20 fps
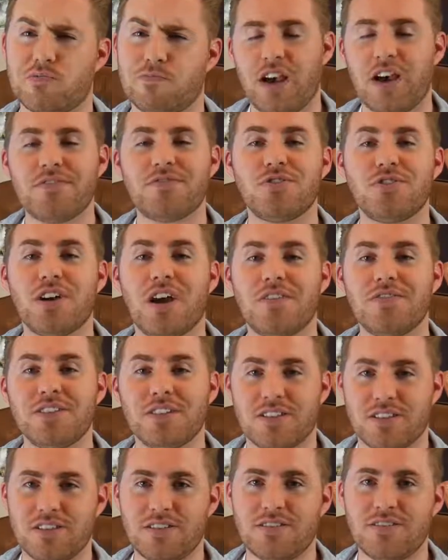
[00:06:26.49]
After
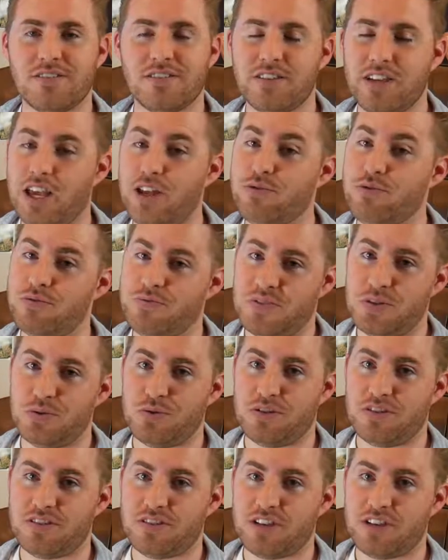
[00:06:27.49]
having listened and reviewed this